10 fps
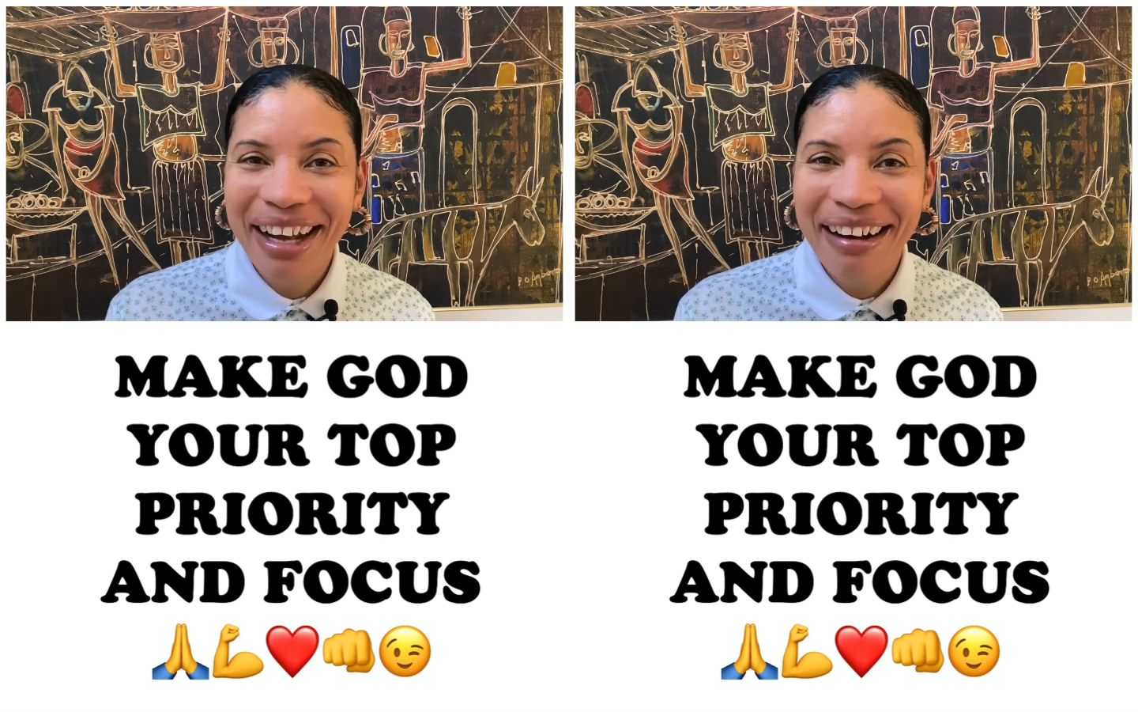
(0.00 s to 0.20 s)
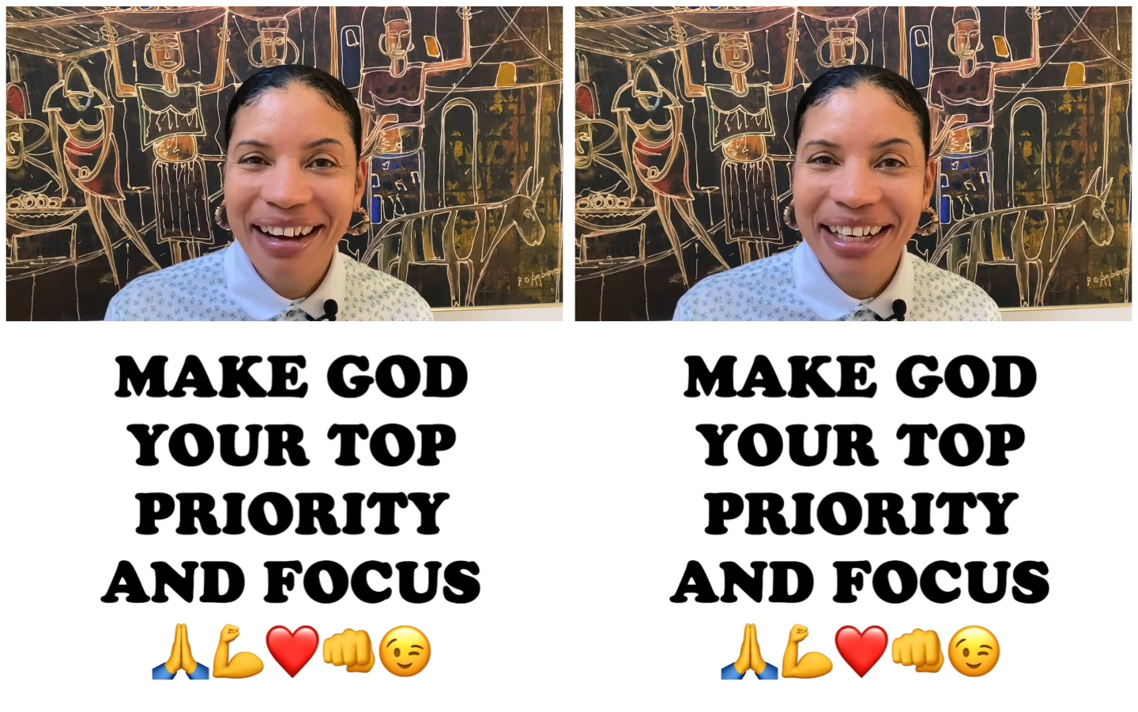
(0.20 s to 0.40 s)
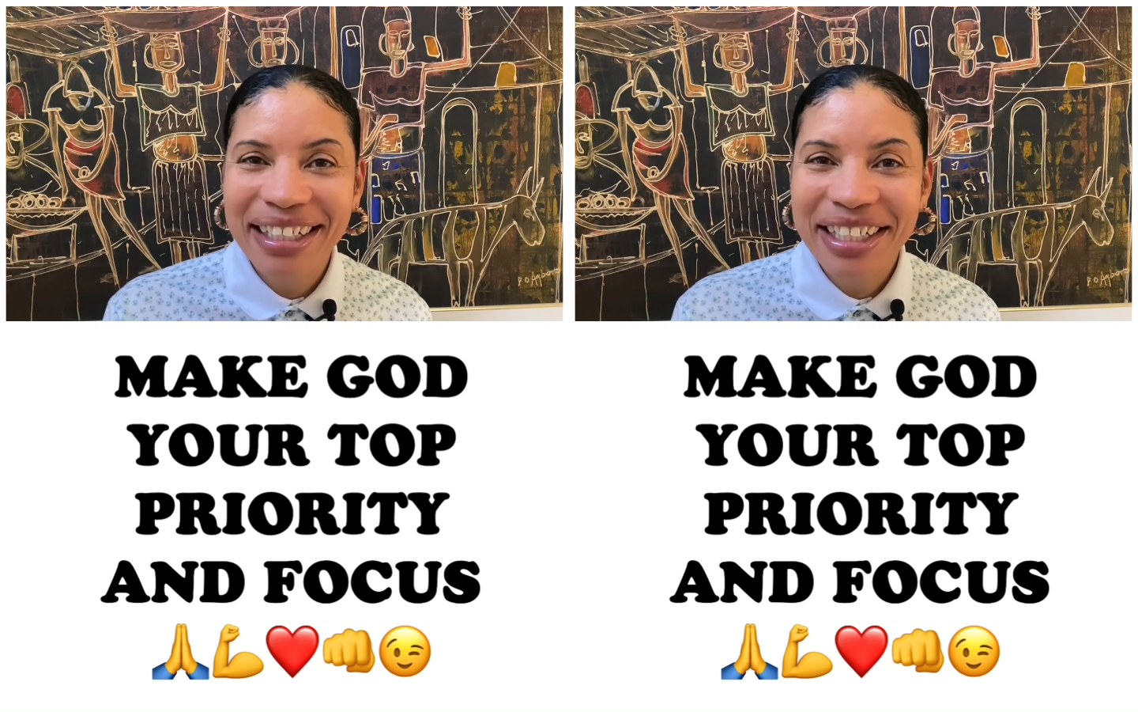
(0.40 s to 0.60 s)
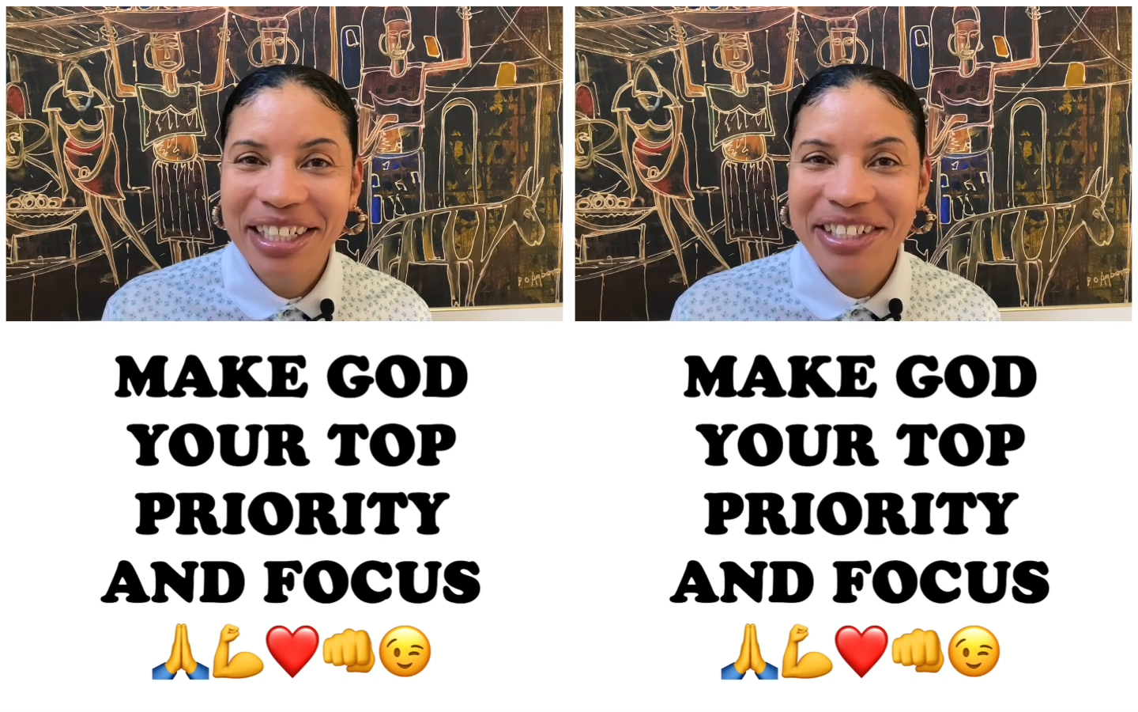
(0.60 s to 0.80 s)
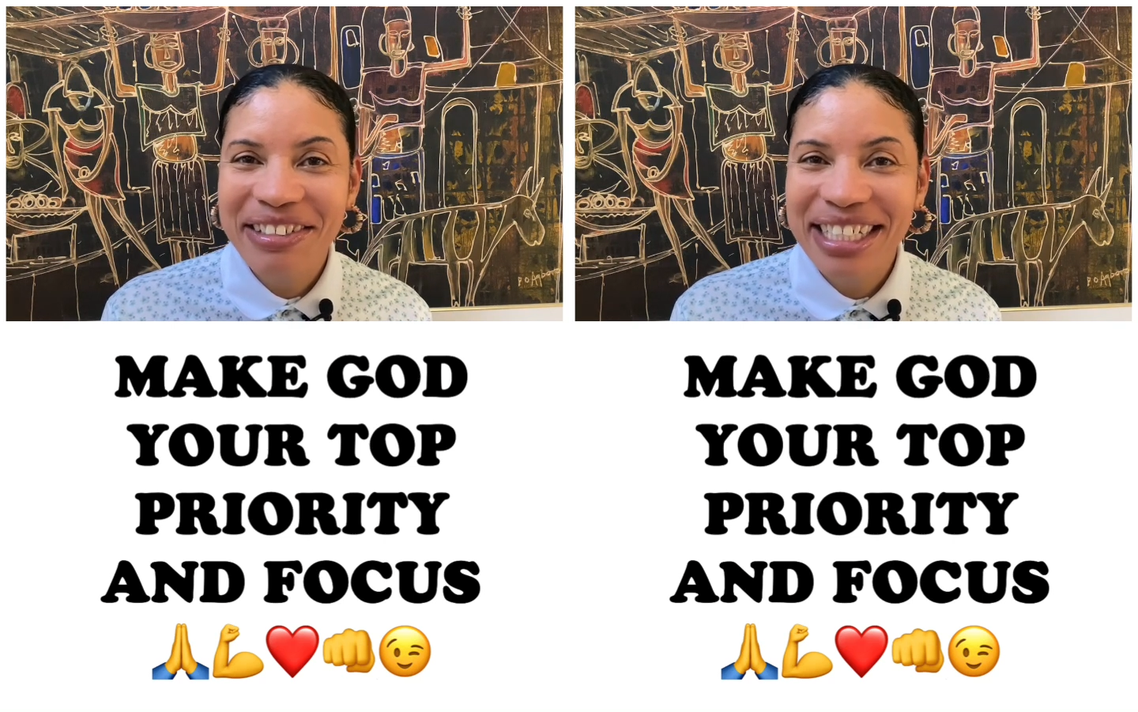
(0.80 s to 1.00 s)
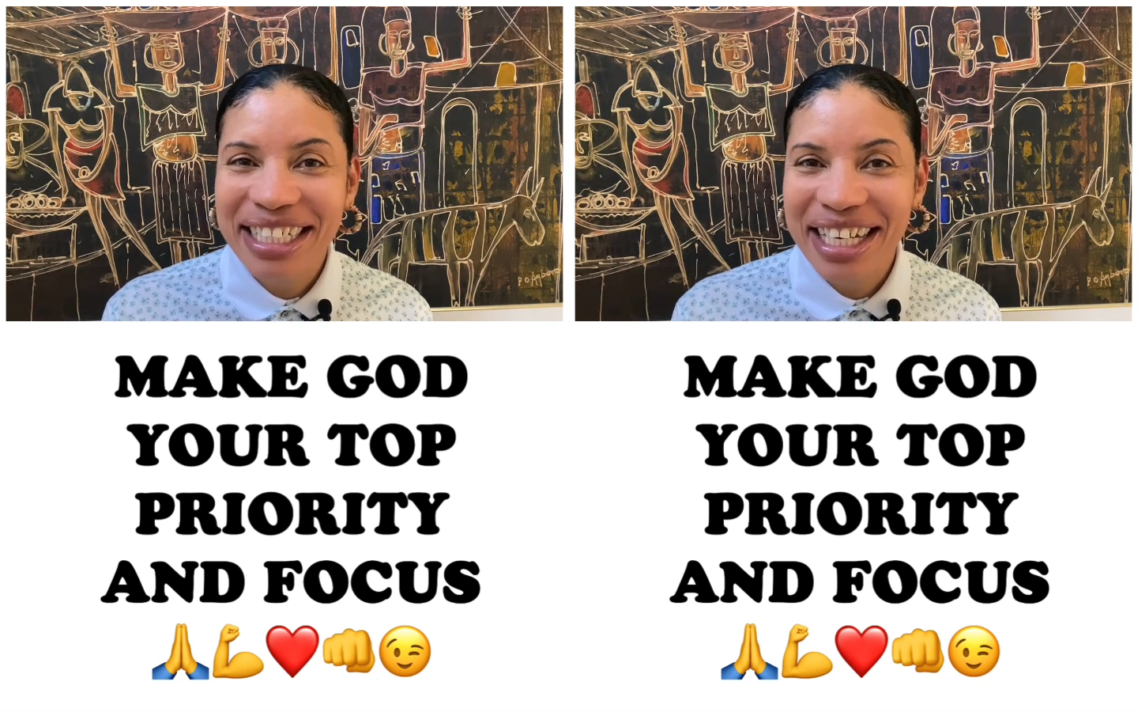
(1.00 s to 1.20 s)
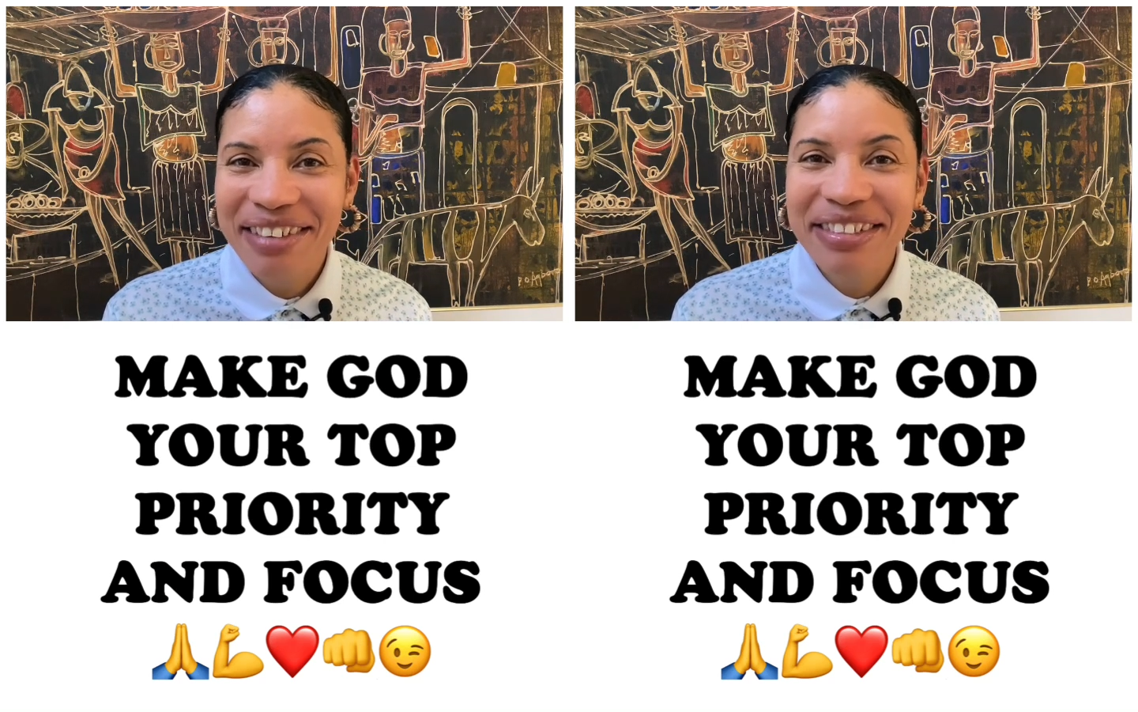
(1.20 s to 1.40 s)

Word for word: God under the tree today